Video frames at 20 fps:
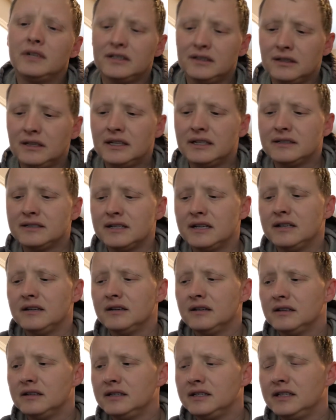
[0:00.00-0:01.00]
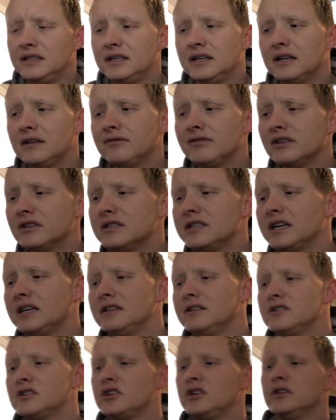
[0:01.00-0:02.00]
Like I said, any kind of first
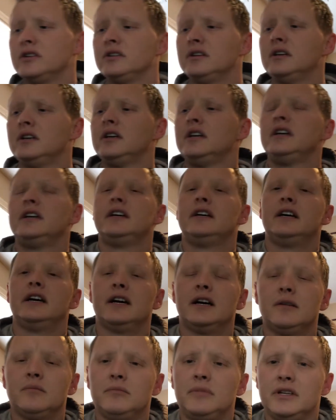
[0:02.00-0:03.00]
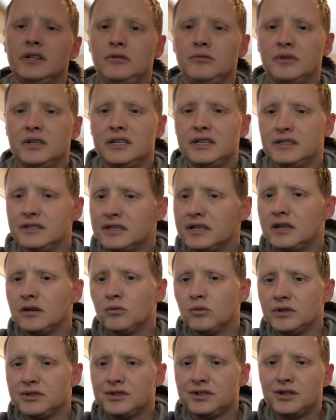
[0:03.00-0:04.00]
aid is good, but you want to consider
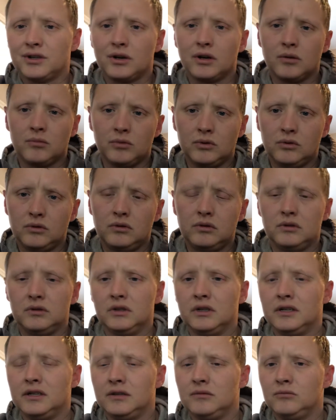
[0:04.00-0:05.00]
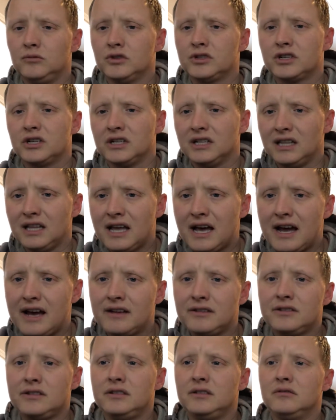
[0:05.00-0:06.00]
what's durable, what's going to
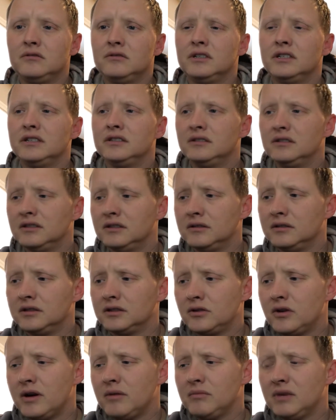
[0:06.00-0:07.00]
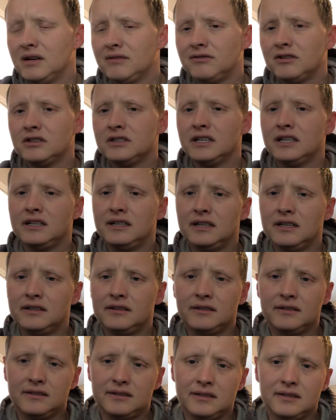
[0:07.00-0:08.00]
last. You don't want to go out and buy a first aid
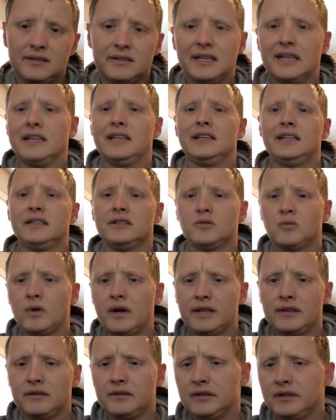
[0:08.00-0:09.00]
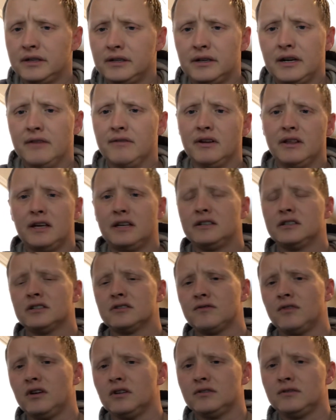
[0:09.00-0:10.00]
kit that the second it gets wet, that everything
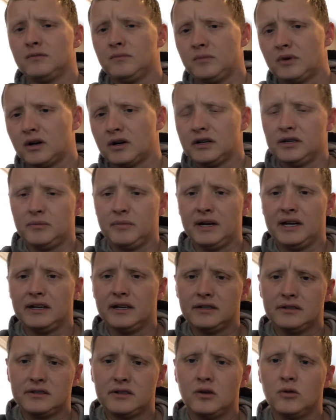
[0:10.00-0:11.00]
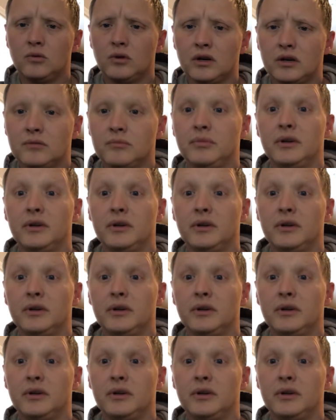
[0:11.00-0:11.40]
just falls apart. Your Band-Aids don't work.